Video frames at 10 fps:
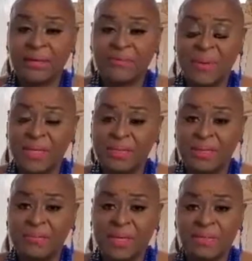
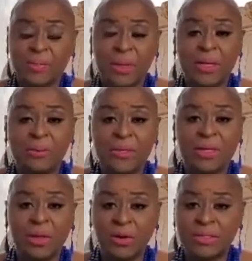pandemic as well, we
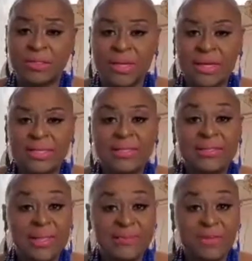lost
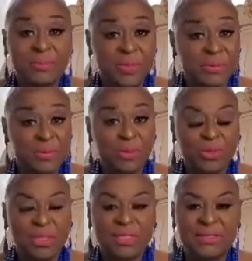7 people
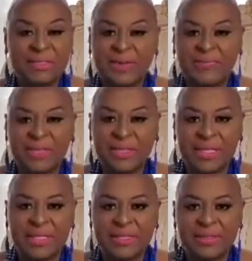within 7
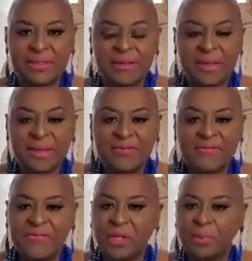days.
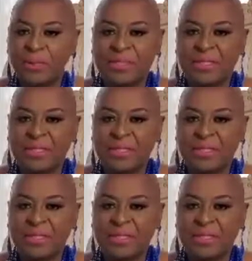Fear was in the